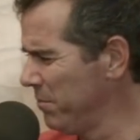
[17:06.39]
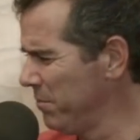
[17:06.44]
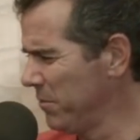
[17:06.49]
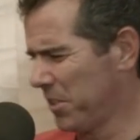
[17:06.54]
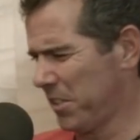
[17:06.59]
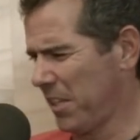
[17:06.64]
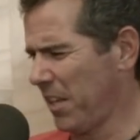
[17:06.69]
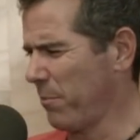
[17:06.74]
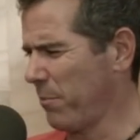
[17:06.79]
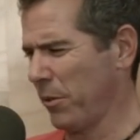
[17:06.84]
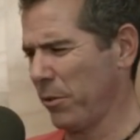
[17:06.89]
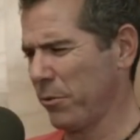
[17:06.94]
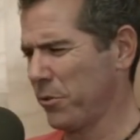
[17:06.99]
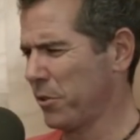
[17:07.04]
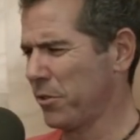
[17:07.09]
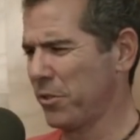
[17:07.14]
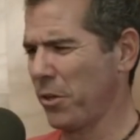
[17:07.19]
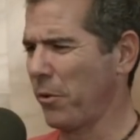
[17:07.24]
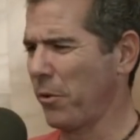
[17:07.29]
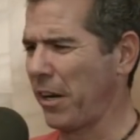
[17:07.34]
Steve
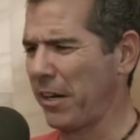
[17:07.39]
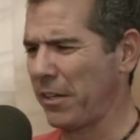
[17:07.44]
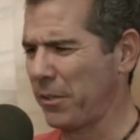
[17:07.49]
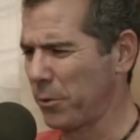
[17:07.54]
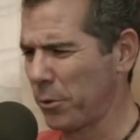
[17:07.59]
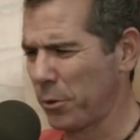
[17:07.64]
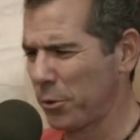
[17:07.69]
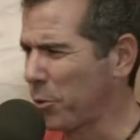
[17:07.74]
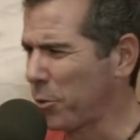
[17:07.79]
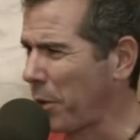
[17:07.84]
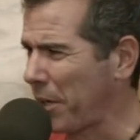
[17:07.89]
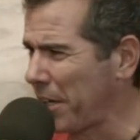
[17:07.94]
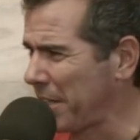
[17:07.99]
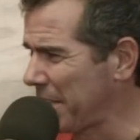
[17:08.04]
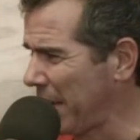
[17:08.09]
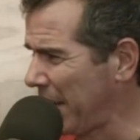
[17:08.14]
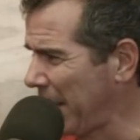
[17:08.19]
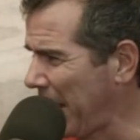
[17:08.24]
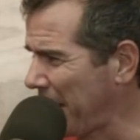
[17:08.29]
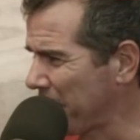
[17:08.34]
Mnuchin donated her
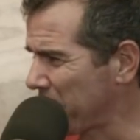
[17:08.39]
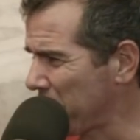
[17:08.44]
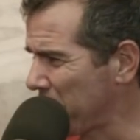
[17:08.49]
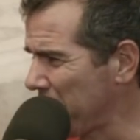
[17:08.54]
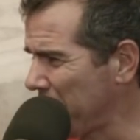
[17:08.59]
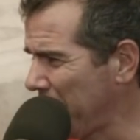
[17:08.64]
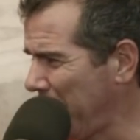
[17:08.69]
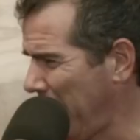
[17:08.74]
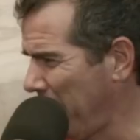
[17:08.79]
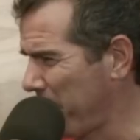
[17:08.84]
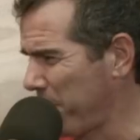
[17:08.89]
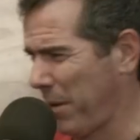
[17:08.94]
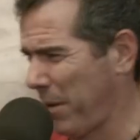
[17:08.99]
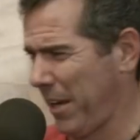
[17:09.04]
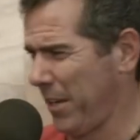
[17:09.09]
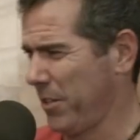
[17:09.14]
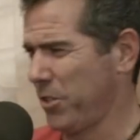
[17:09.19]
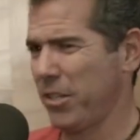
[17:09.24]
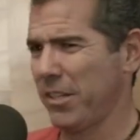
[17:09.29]
2010 AG campaign.